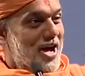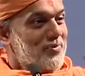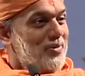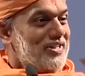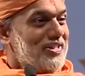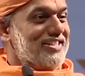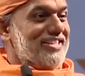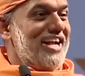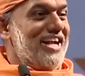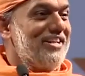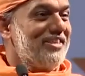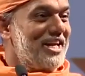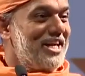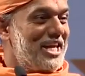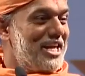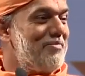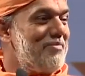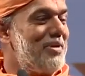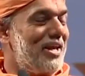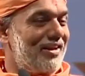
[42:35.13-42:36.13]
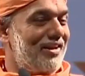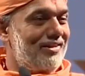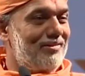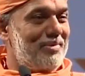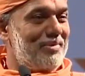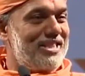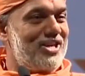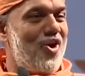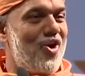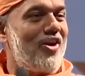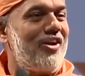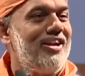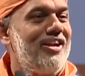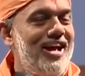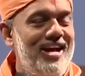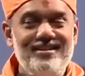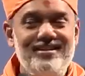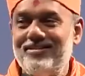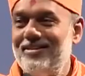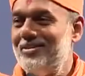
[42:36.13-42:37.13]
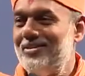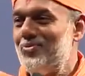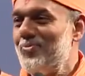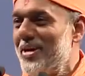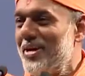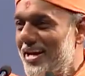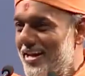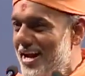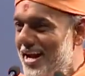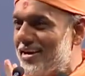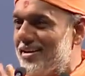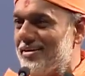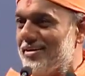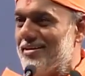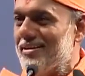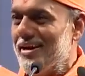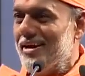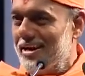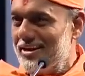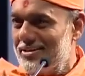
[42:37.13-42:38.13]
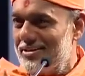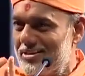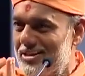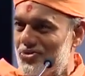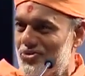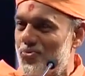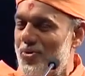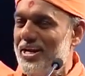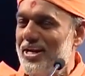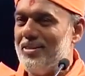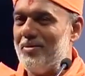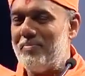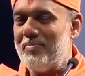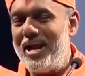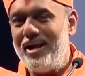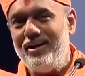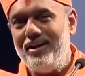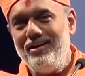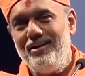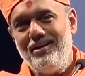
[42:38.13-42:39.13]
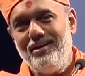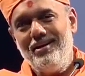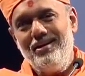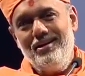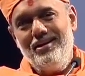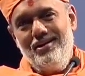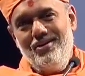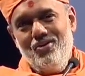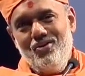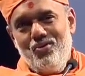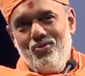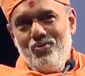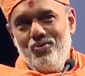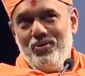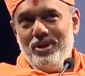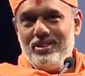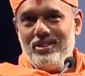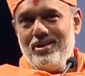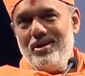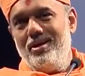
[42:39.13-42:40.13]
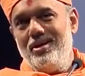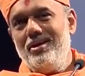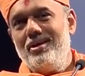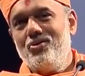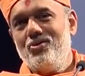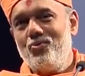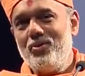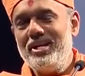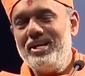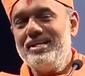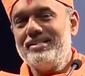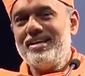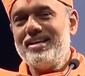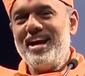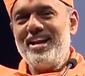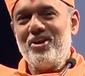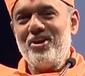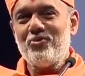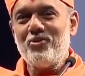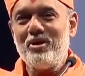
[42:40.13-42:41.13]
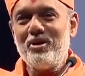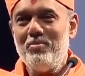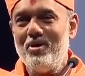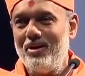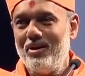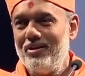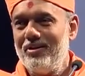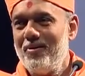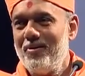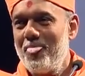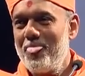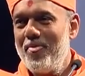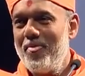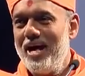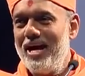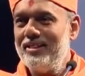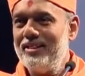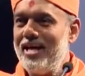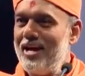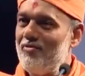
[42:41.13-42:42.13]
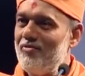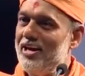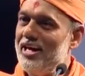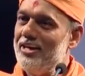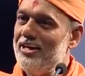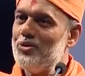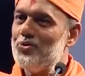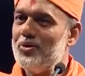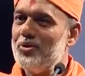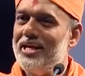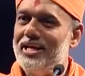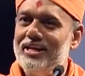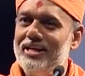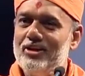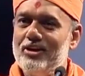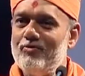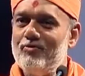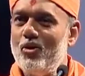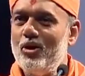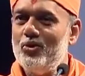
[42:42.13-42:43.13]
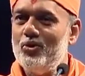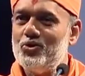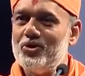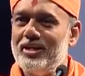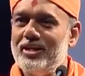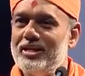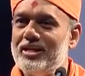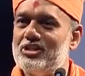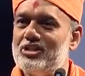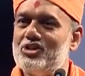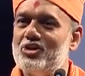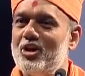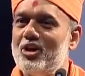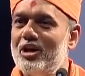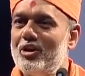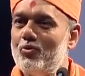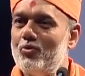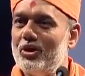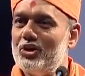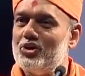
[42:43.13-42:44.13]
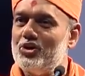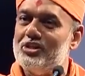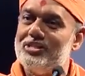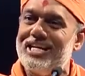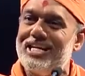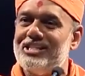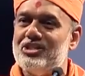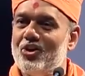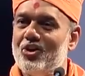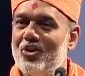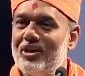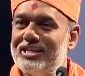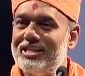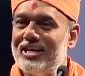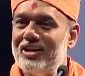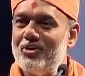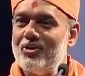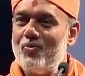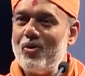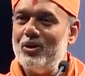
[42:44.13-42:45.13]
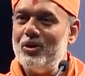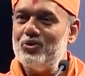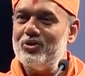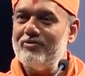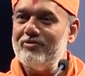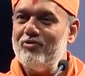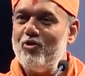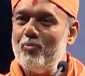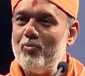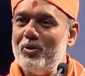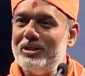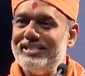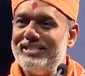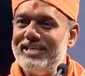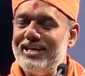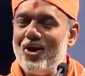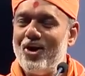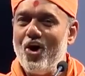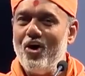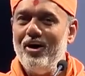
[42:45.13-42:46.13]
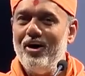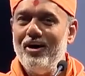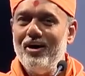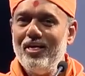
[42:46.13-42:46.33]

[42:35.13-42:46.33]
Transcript: was sent the email by the organizers where I read it. I just read the mail, rethink, redesign, and rebuild. And there we are in today, revolution, industrial revolution, technological revolution 4.0.